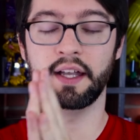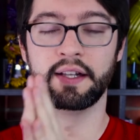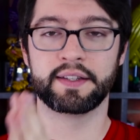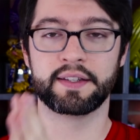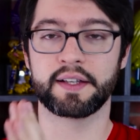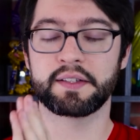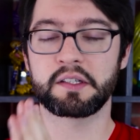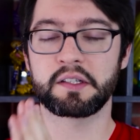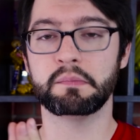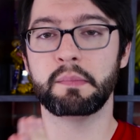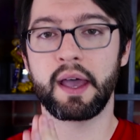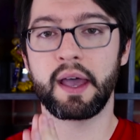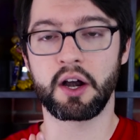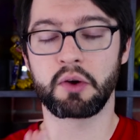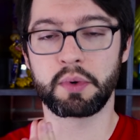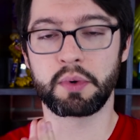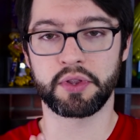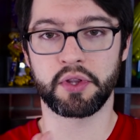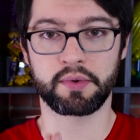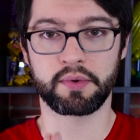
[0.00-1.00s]
It doesn't matter
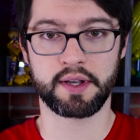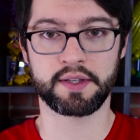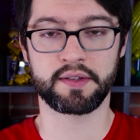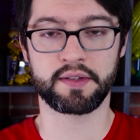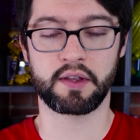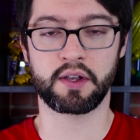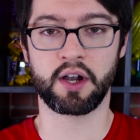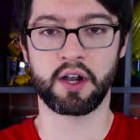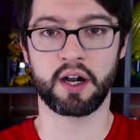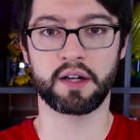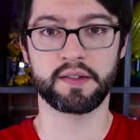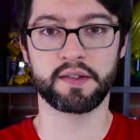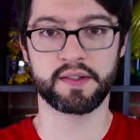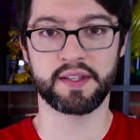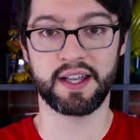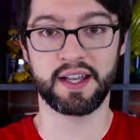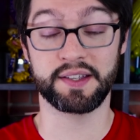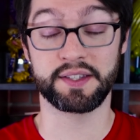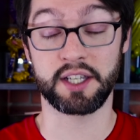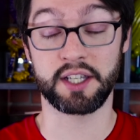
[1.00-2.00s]
what the rest of the card
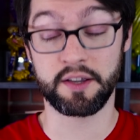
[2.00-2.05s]
says.